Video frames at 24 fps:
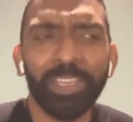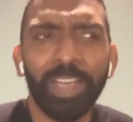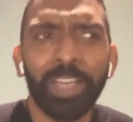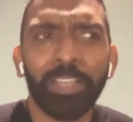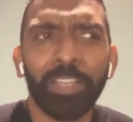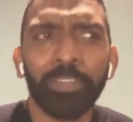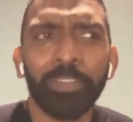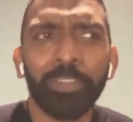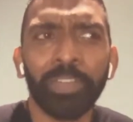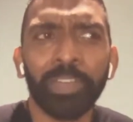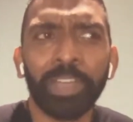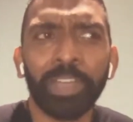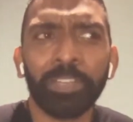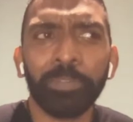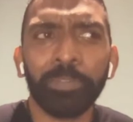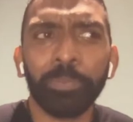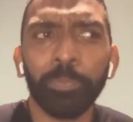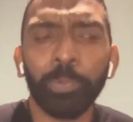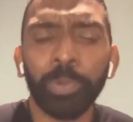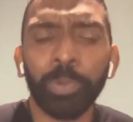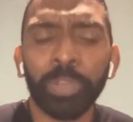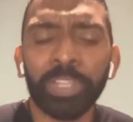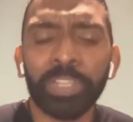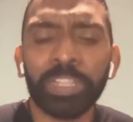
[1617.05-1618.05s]
I
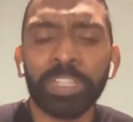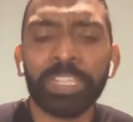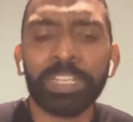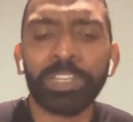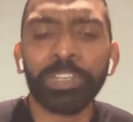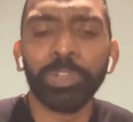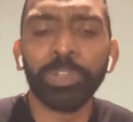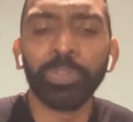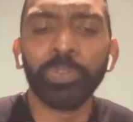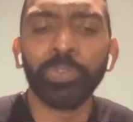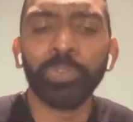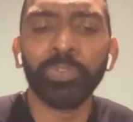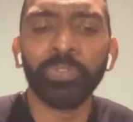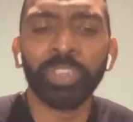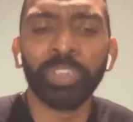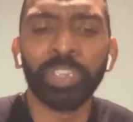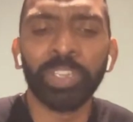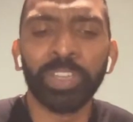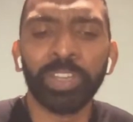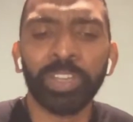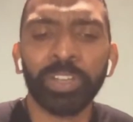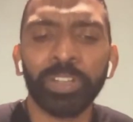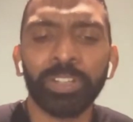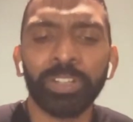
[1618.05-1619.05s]
really do
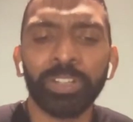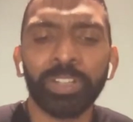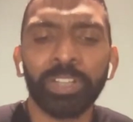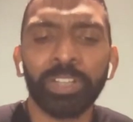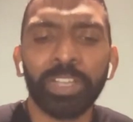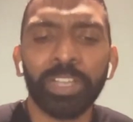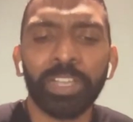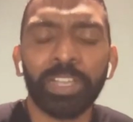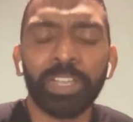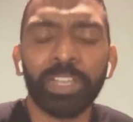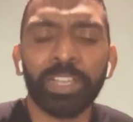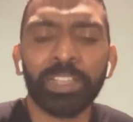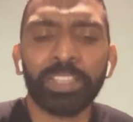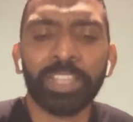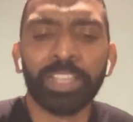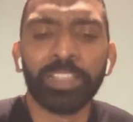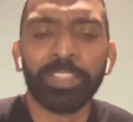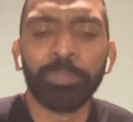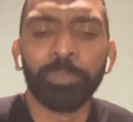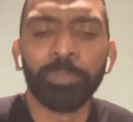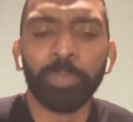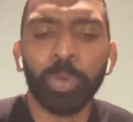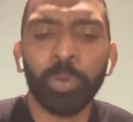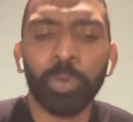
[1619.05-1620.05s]
feel that
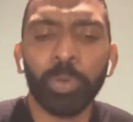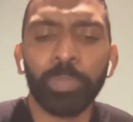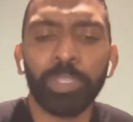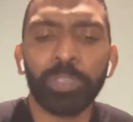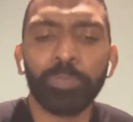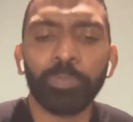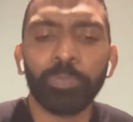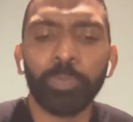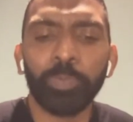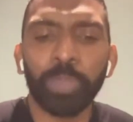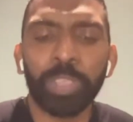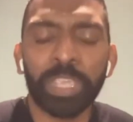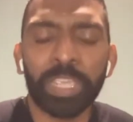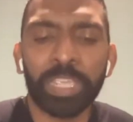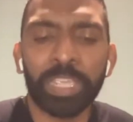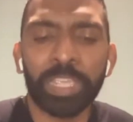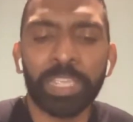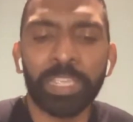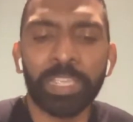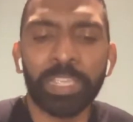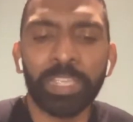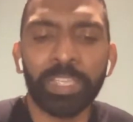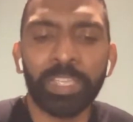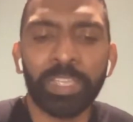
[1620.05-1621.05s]
the moment
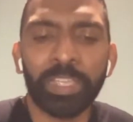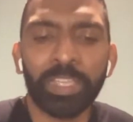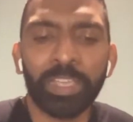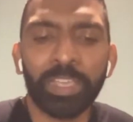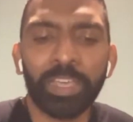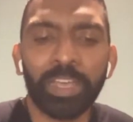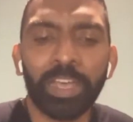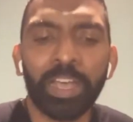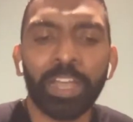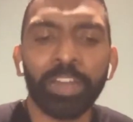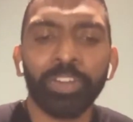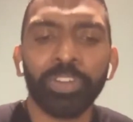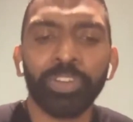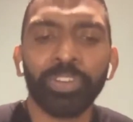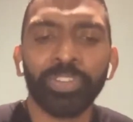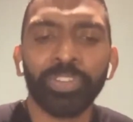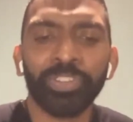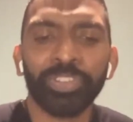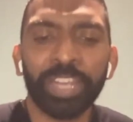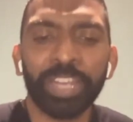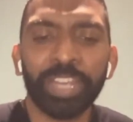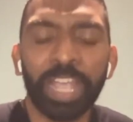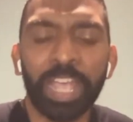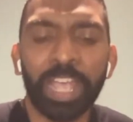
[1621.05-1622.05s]
we
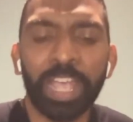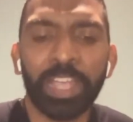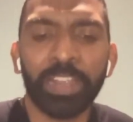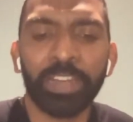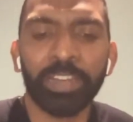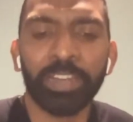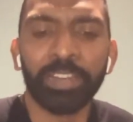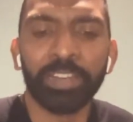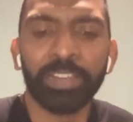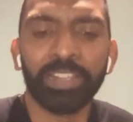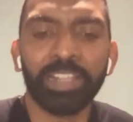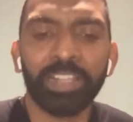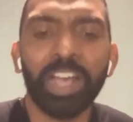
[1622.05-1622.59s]
understand